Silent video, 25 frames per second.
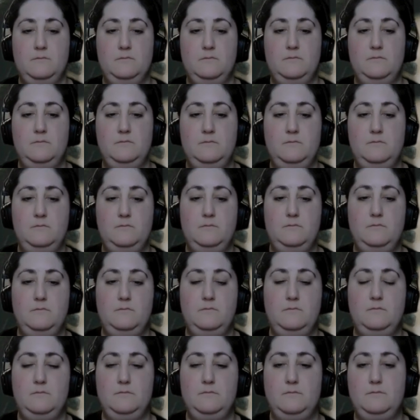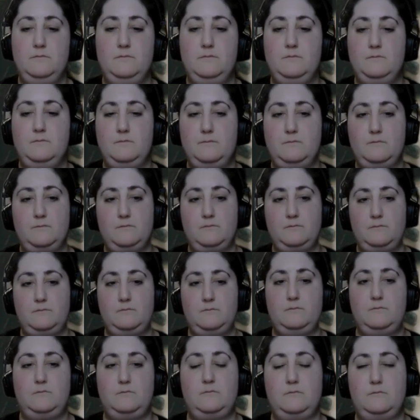
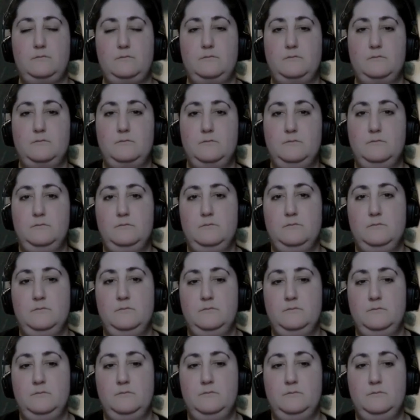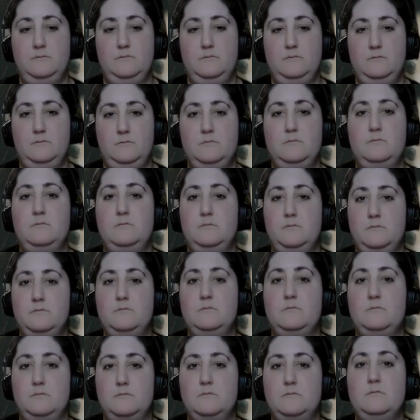
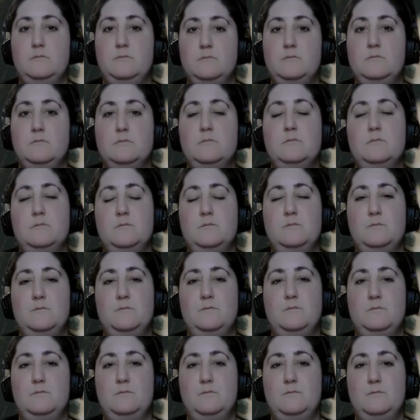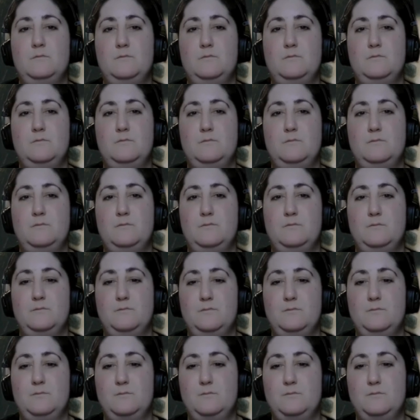
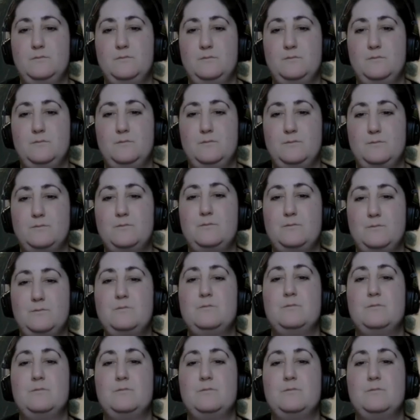(not speaking)